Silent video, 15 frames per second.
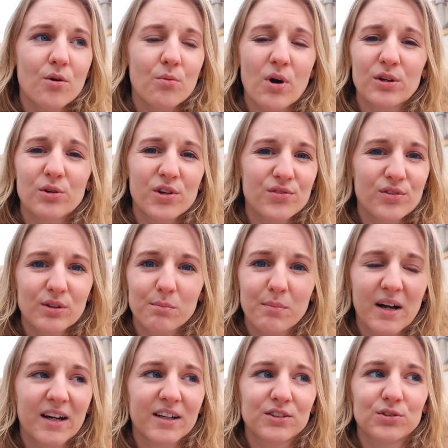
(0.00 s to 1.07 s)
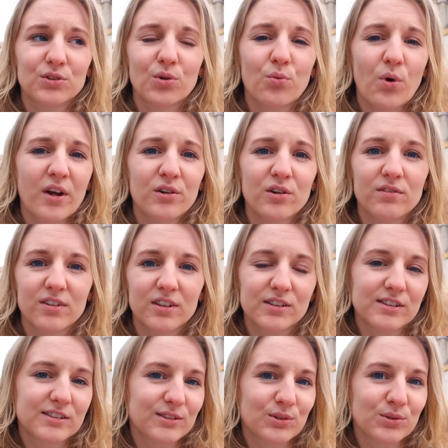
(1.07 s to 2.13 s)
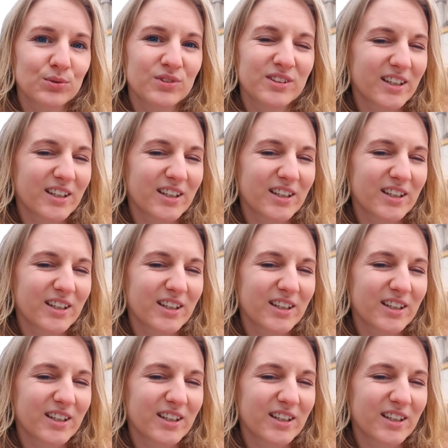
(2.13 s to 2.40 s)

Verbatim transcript: why do I feel bad you know why do I feel so